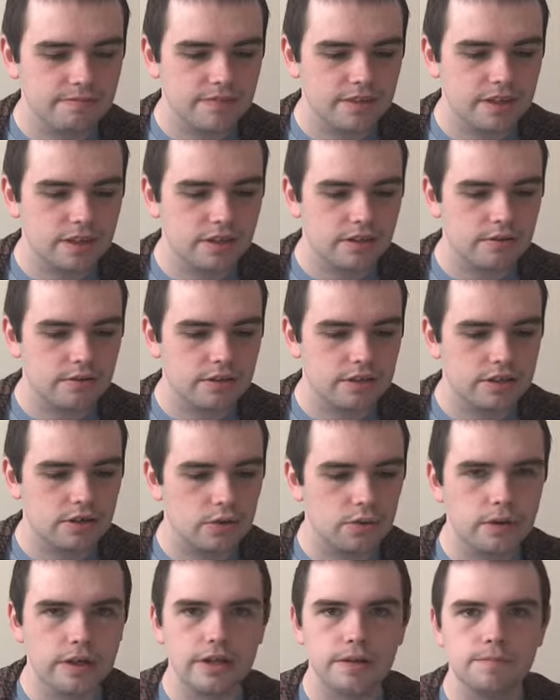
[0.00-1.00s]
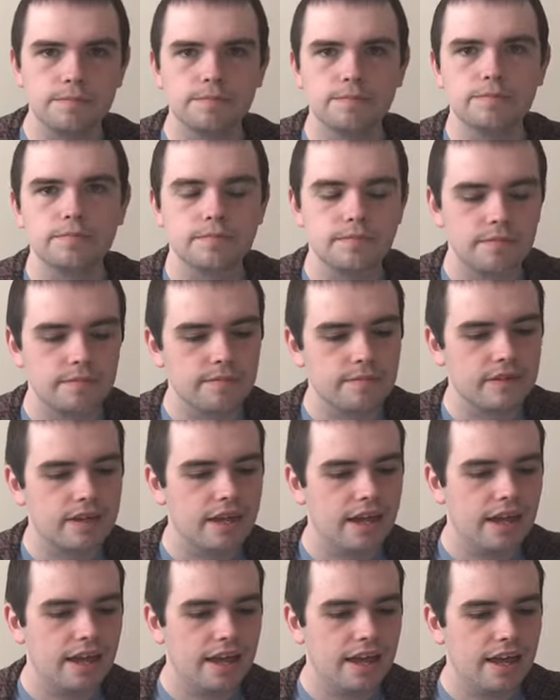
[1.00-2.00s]
Okie dokie.
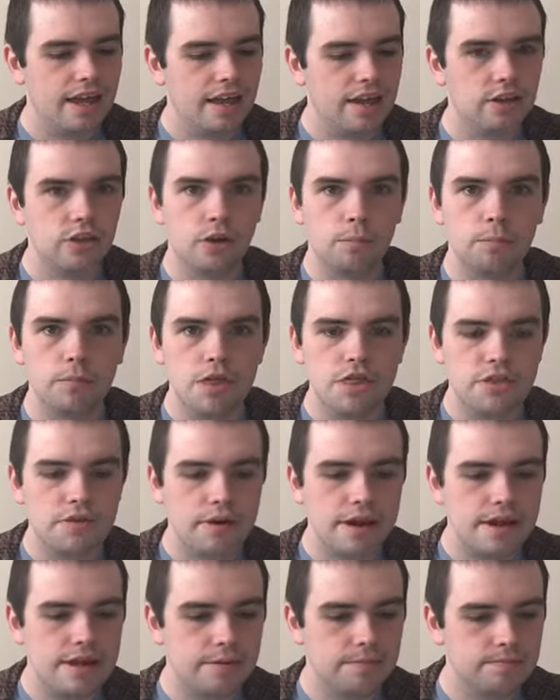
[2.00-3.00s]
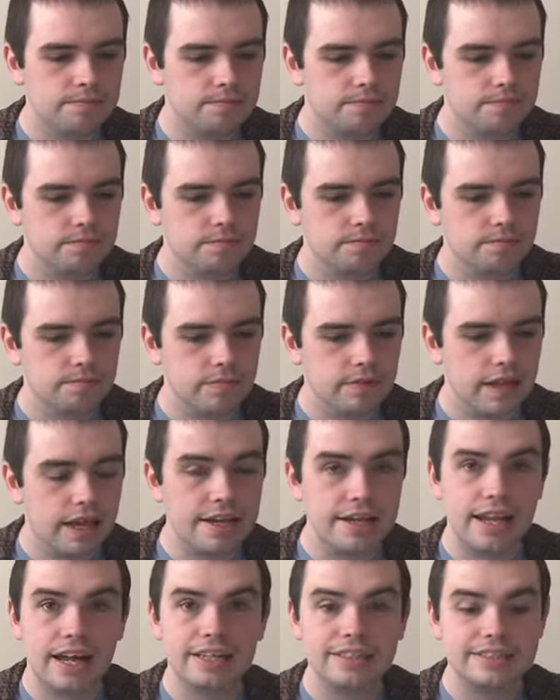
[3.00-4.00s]
Number 3. In
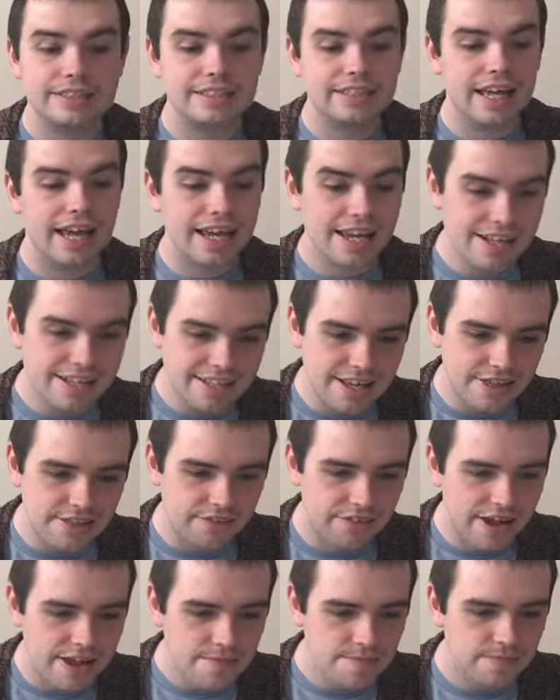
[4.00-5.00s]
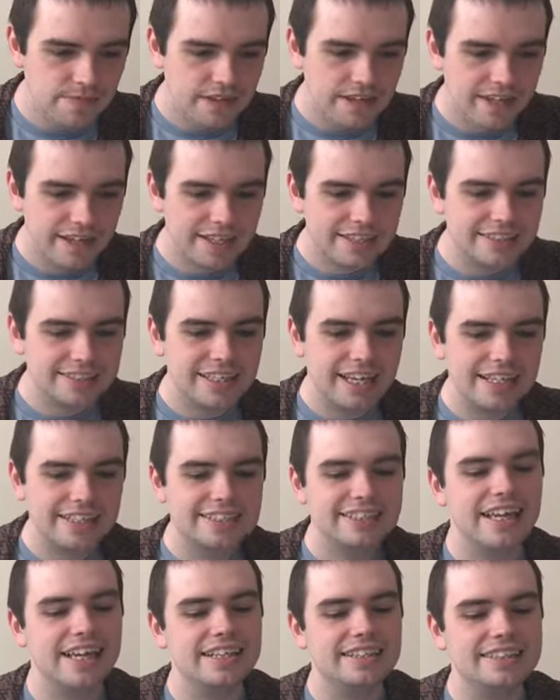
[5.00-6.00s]
1983, Say
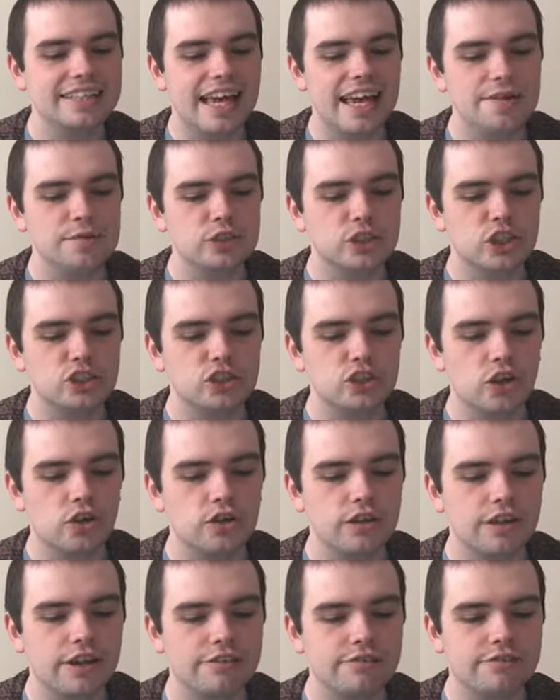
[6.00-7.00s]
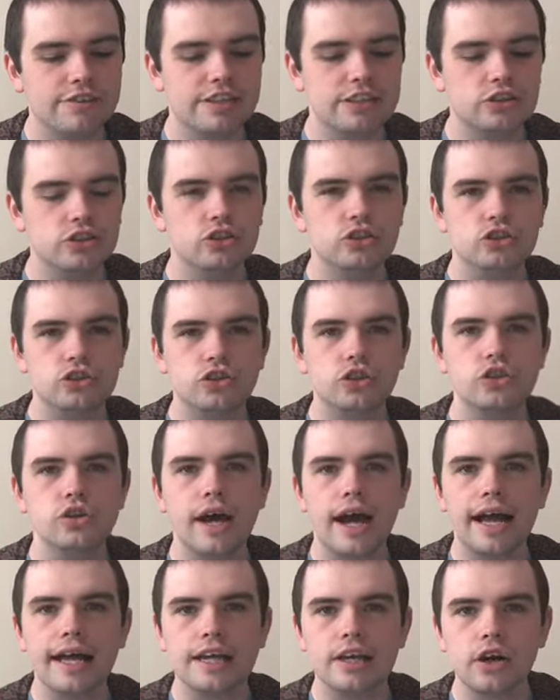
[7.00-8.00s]
Say Say was a song that featured 2
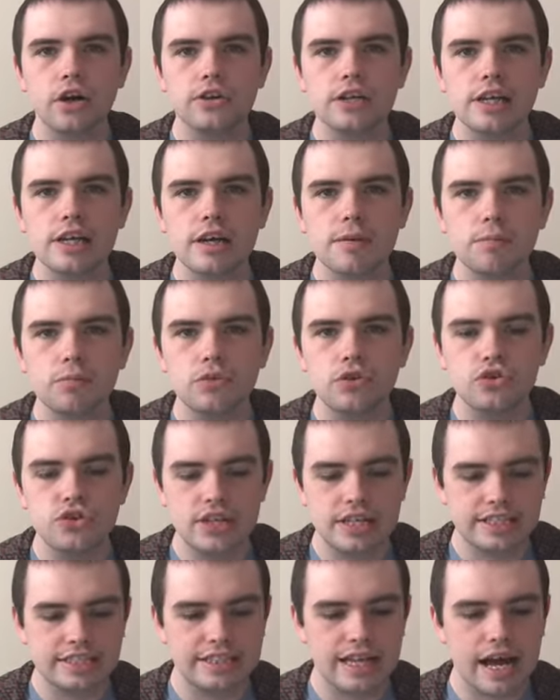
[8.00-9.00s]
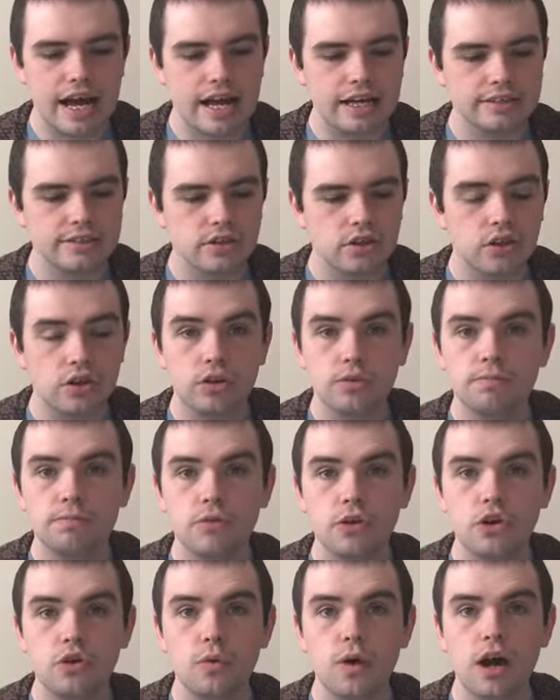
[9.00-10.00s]
iconic music stars.
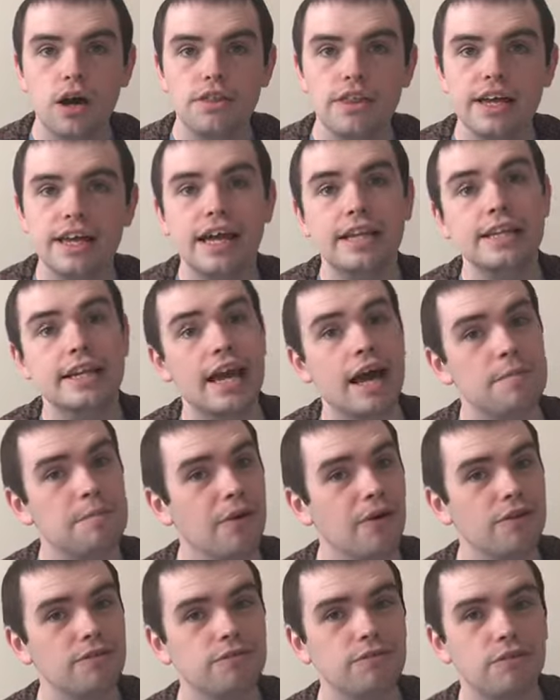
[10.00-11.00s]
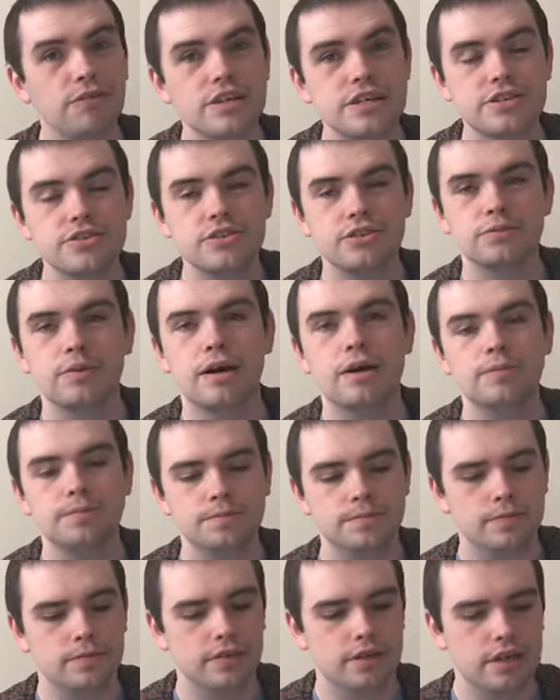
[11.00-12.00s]
Who were they? And you get a point for each as well,
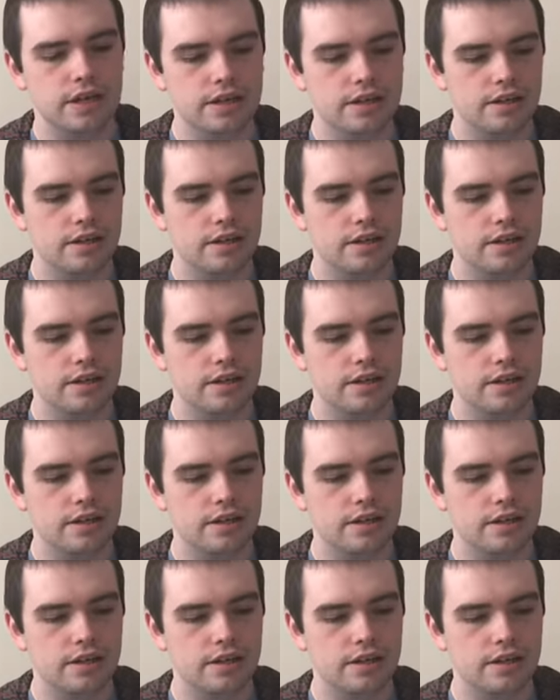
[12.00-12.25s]
okay?